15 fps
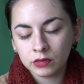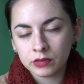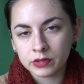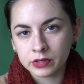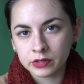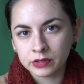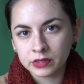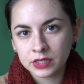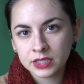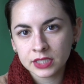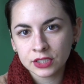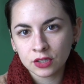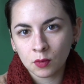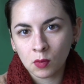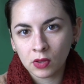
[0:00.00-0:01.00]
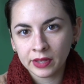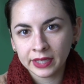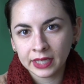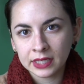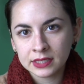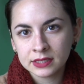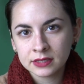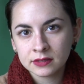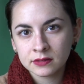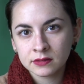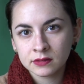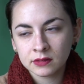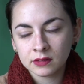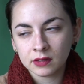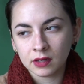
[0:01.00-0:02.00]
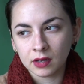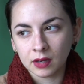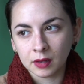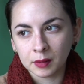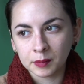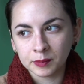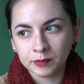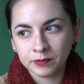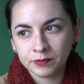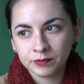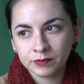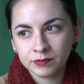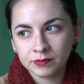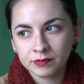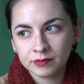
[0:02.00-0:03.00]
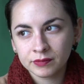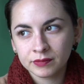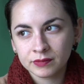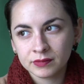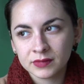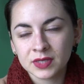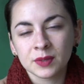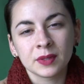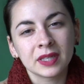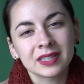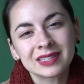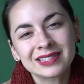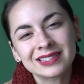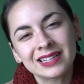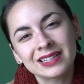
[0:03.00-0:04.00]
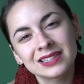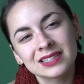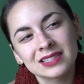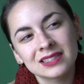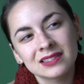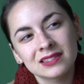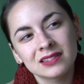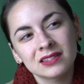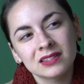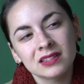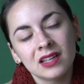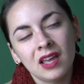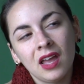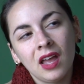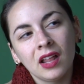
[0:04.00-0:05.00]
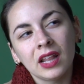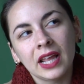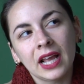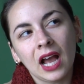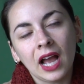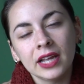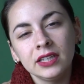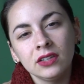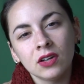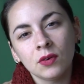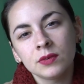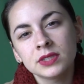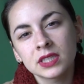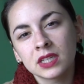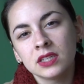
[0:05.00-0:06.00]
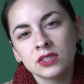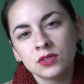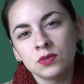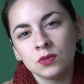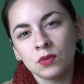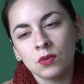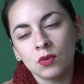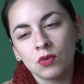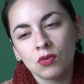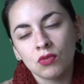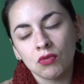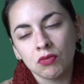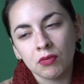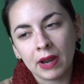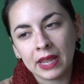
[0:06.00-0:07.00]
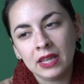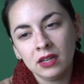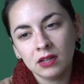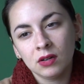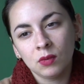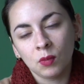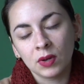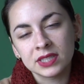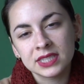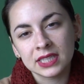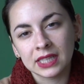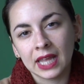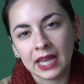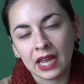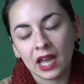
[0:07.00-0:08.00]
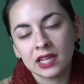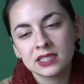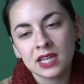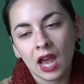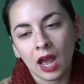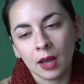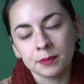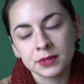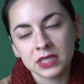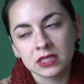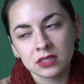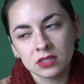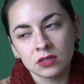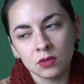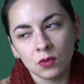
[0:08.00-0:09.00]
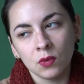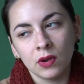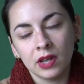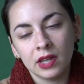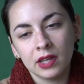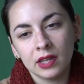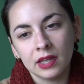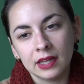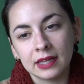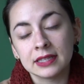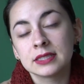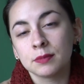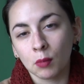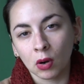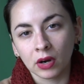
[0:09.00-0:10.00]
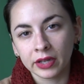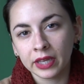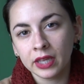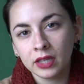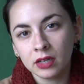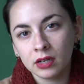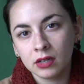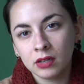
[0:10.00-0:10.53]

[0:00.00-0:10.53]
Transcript: The seashell wall hangings. So it's like, I know it's gonna do great once it like taps into its market,